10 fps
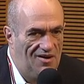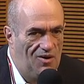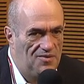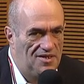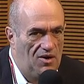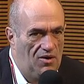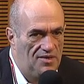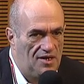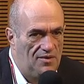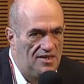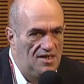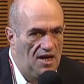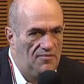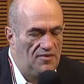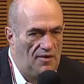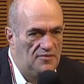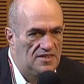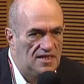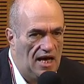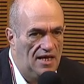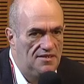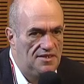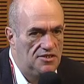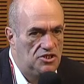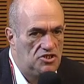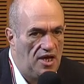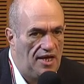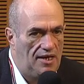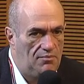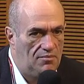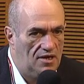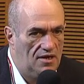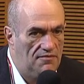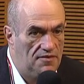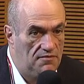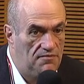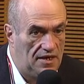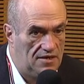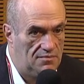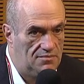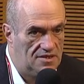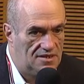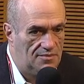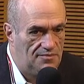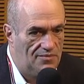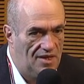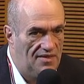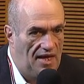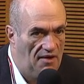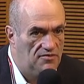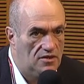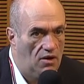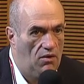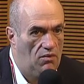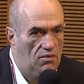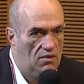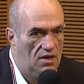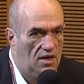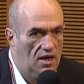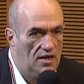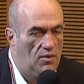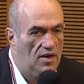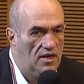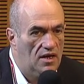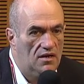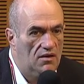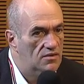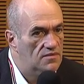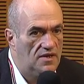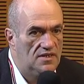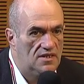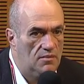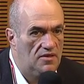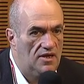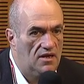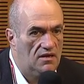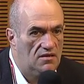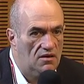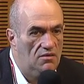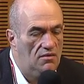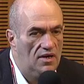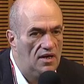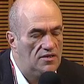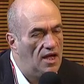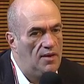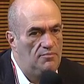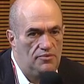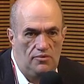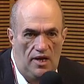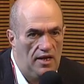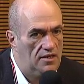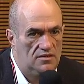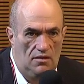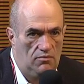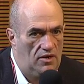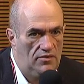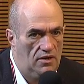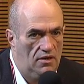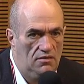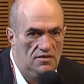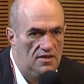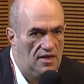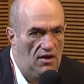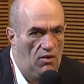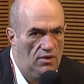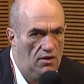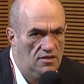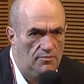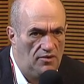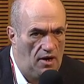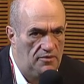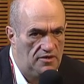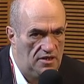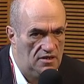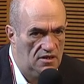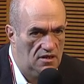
or the creating of silence and shame for the victims, they have to go. Now, where they can go is very simple. They can go and pray somewhere. They own loads of property